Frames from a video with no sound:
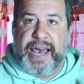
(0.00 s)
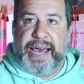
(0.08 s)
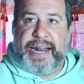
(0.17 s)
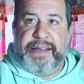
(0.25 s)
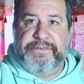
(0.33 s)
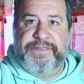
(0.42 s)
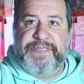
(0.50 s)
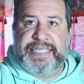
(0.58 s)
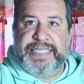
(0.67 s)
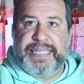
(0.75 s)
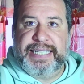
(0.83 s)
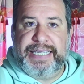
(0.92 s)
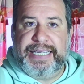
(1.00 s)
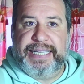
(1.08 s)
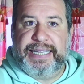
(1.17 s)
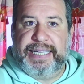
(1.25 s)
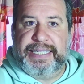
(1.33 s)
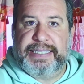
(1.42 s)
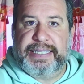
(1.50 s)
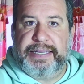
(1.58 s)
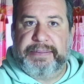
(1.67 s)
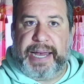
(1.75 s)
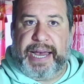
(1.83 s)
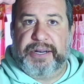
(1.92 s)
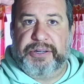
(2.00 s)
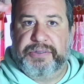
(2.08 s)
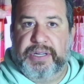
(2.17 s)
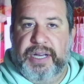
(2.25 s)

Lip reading: and I physically list them out.